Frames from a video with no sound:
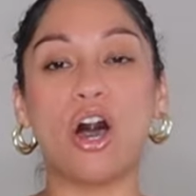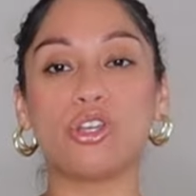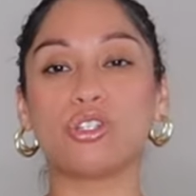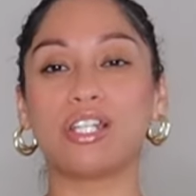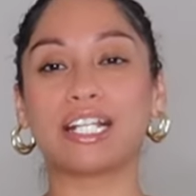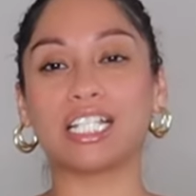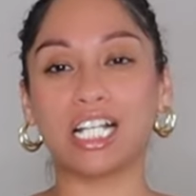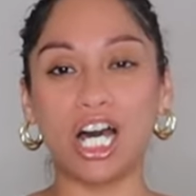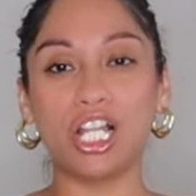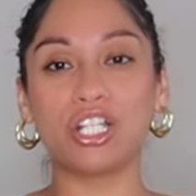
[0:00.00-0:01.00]
I also like the
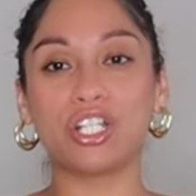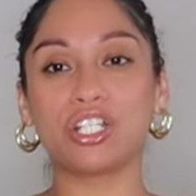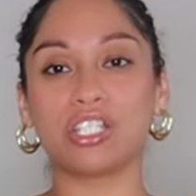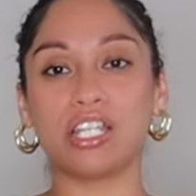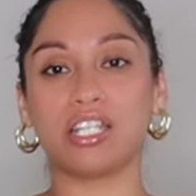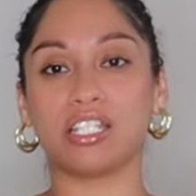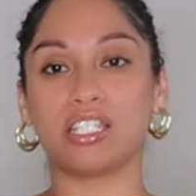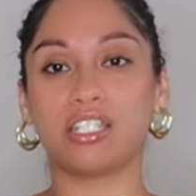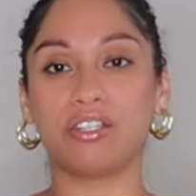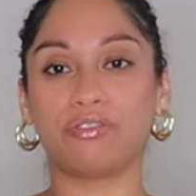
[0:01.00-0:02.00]
colors. It is
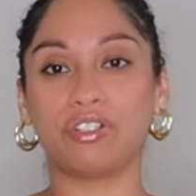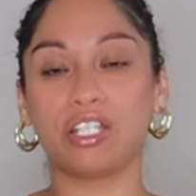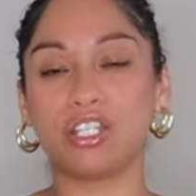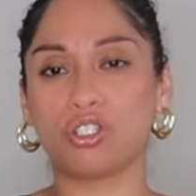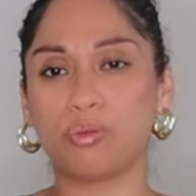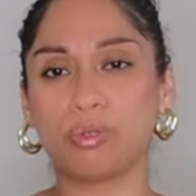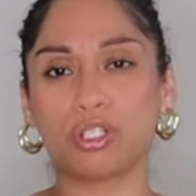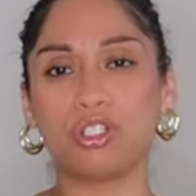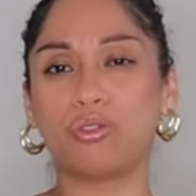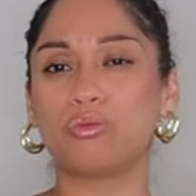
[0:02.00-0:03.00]
different. It's super
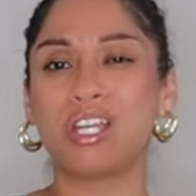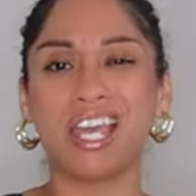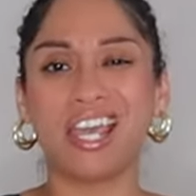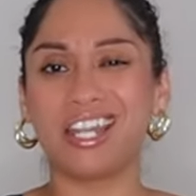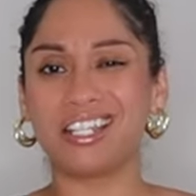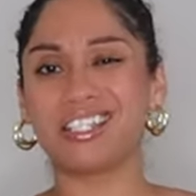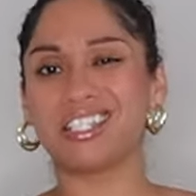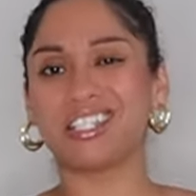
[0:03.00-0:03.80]
cute. It is